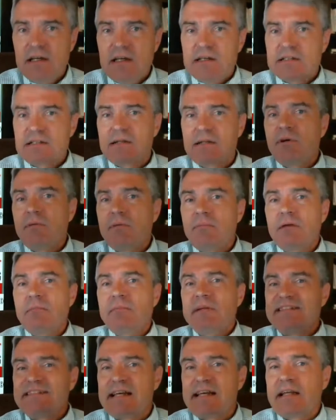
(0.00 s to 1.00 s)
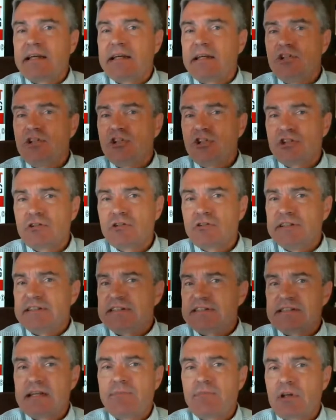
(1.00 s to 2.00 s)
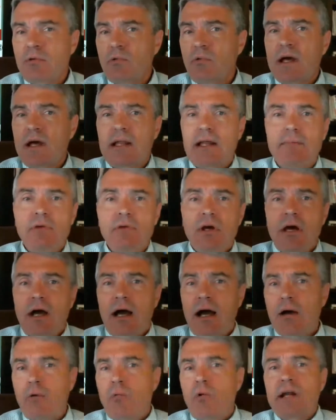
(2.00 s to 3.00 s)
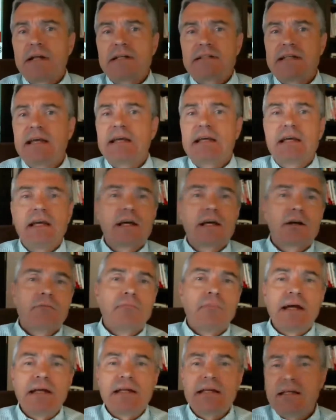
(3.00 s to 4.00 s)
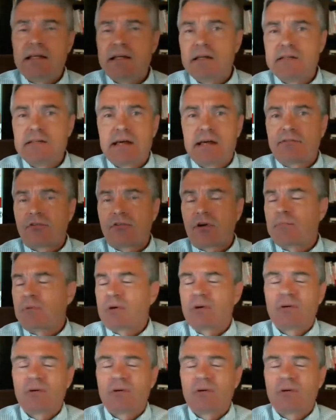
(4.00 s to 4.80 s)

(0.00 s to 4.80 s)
Somebody might be selling insurance. Same thing. Well, I'm, i want to take care of my kids after I'm